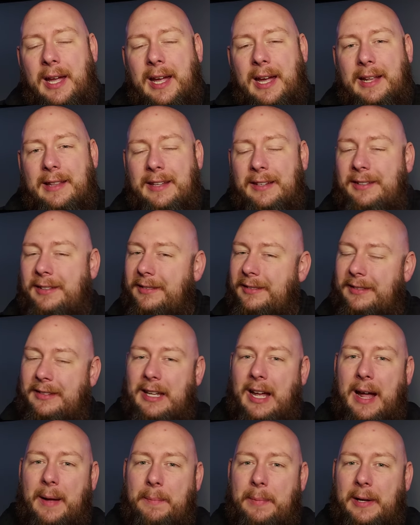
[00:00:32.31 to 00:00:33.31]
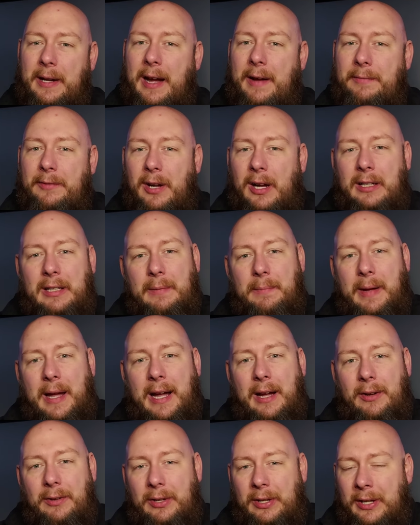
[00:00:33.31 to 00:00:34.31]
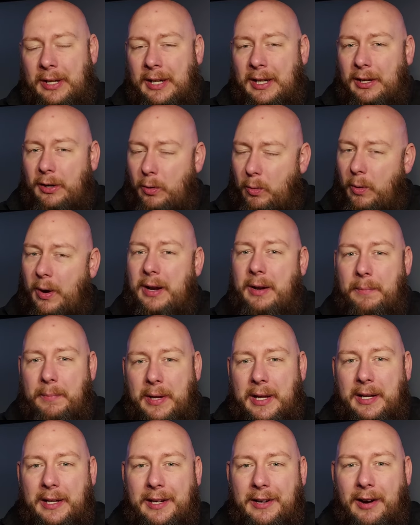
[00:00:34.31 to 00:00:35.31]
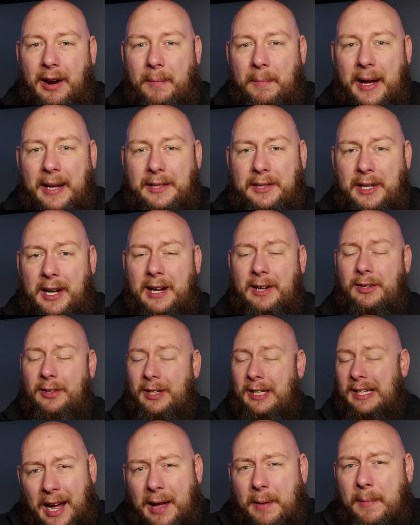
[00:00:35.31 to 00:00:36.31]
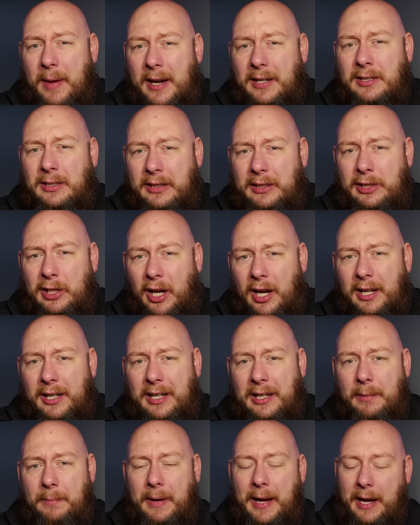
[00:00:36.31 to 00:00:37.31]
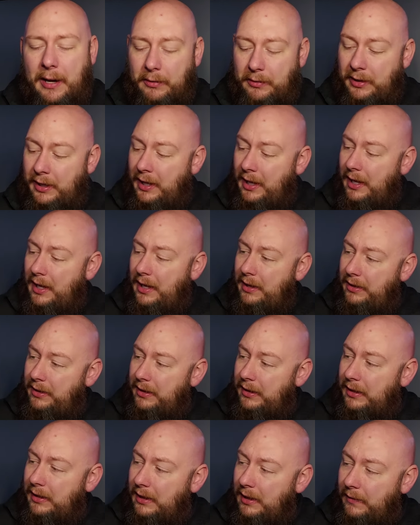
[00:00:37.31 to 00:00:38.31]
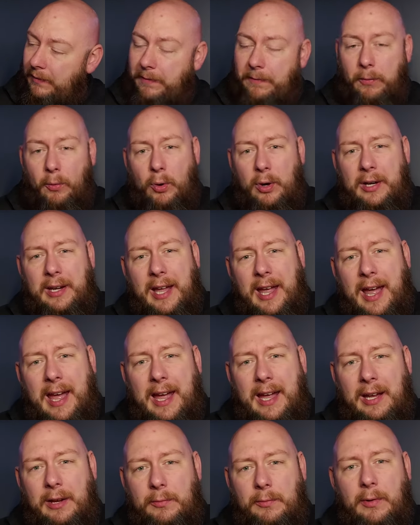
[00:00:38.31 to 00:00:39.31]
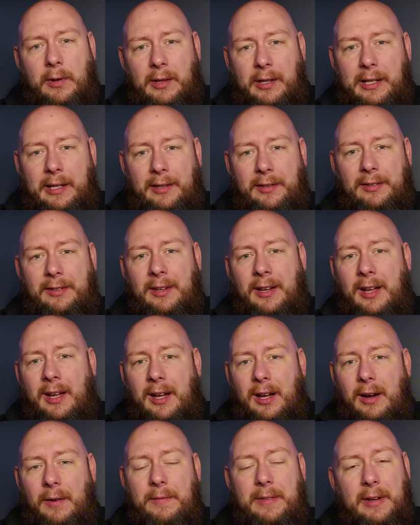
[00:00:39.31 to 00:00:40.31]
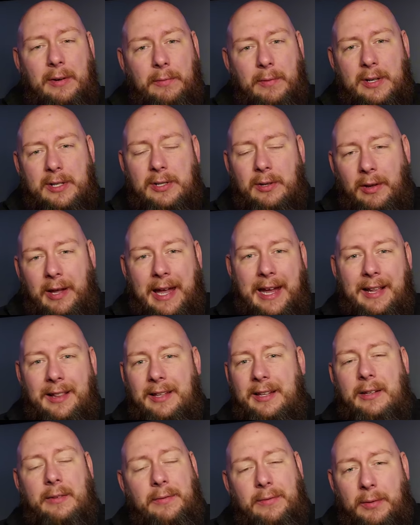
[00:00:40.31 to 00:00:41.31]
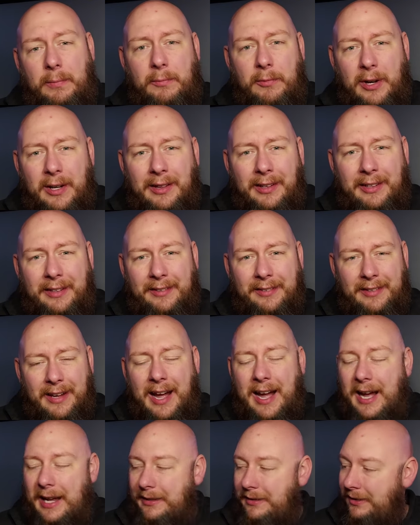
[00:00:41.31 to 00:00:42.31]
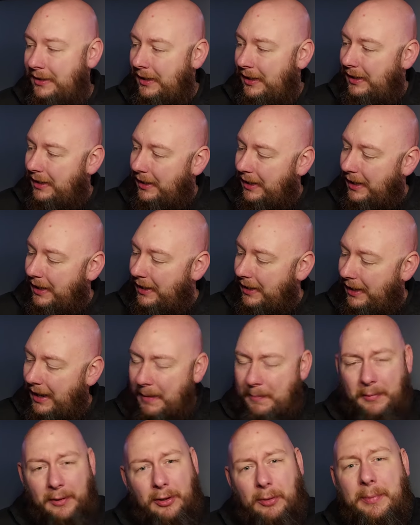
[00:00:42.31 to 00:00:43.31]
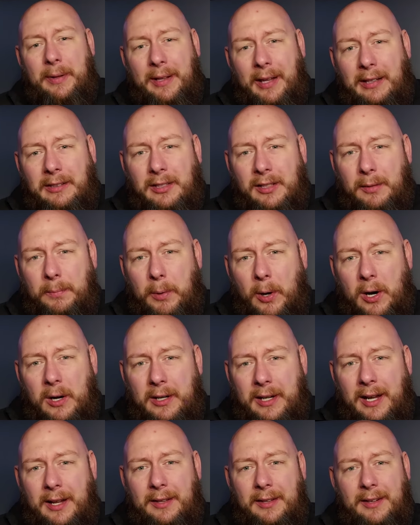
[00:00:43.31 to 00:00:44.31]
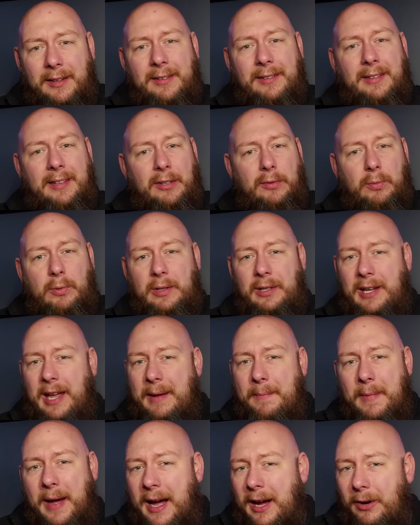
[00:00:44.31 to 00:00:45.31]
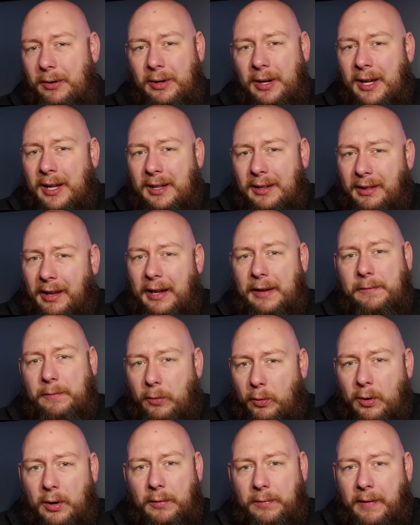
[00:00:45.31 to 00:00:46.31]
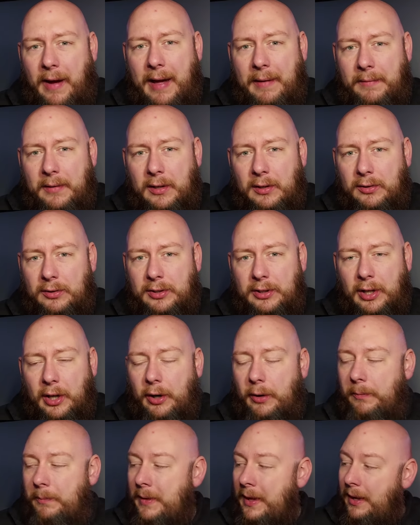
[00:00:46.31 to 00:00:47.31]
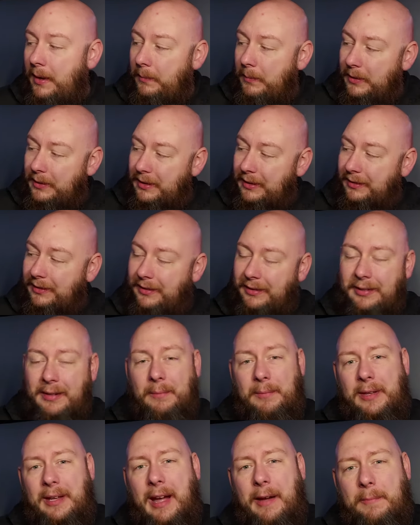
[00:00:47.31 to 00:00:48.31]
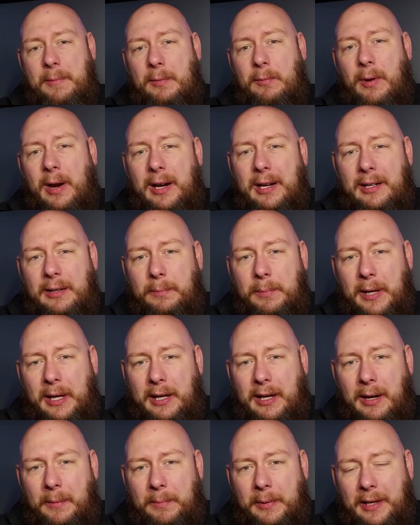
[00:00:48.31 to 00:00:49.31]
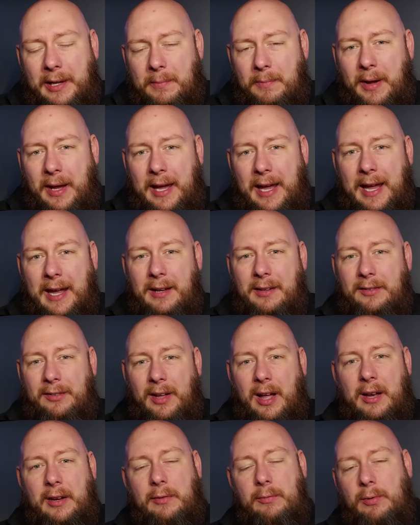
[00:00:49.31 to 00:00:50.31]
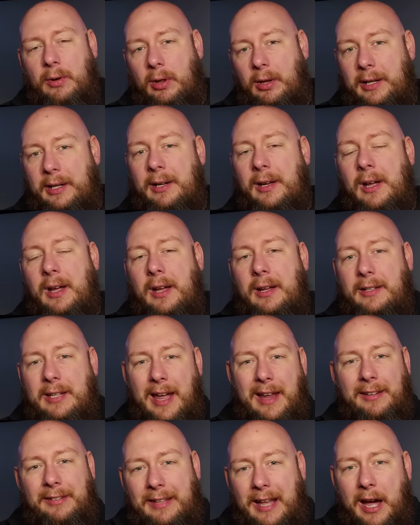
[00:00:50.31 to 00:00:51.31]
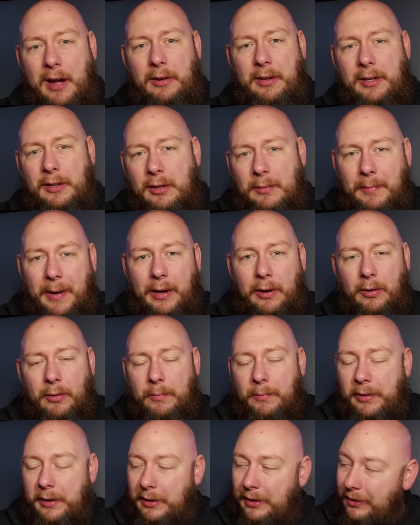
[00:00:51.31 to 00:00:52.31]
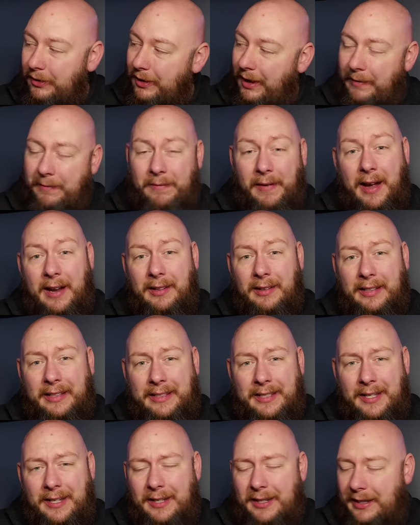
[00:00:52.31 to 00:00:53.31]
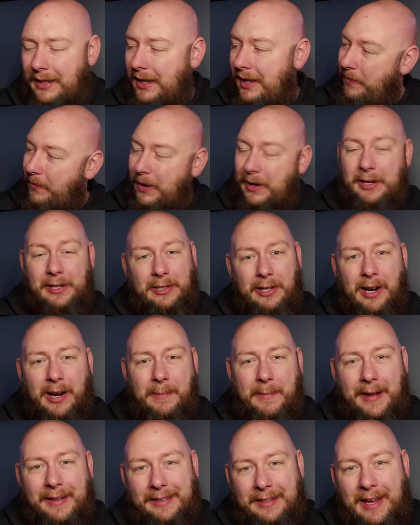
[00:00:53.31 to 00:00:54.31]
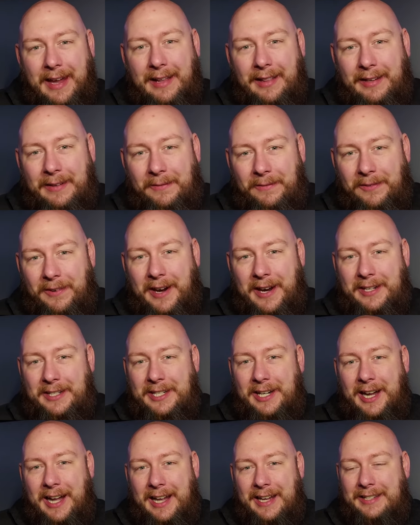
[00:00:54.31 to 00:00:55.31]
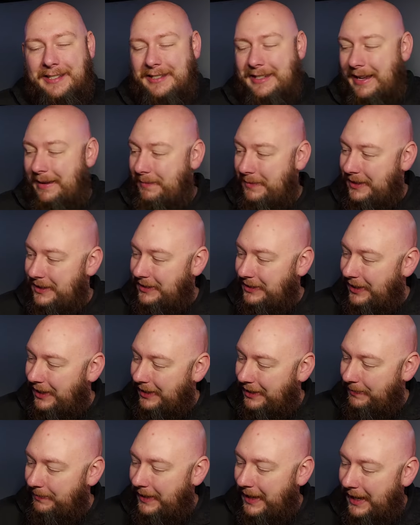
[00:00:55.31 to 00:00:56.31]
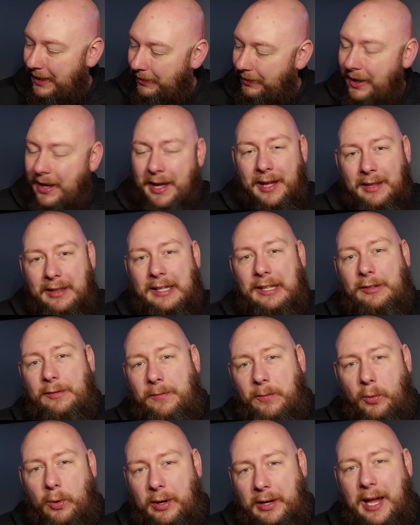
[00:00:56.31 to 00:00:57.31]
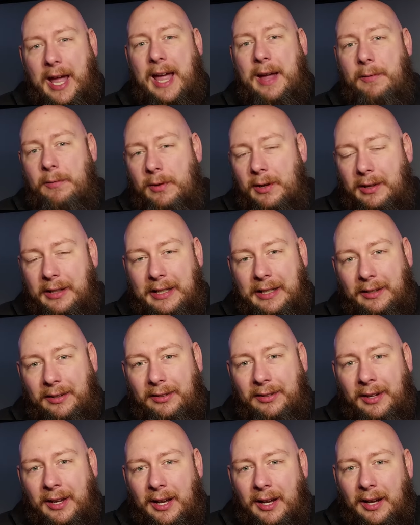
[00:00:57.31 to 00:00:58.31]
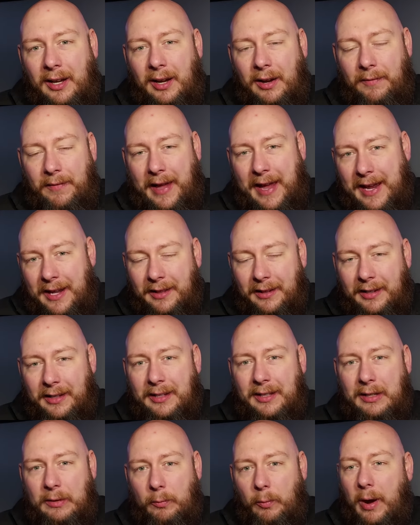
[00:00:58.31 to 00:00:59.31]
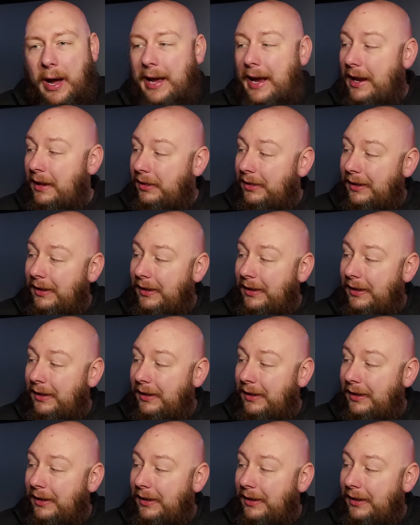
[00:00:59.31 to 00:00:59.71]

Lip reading: And this is a topic I've talked about quite a bit here on my channel. I'm actually talking about the 4K release of the original Alien from Ridley Scott. I'm a little bit late to the party on this. This one came out like 4 or 5 years ago, but this is something I've been wanting to pick up and get my hands on and really test out here in my home theater, and I finally did it. We're gonna talk about the Alien franchise, and I'm gonna talk about this 4K release of Alien and why I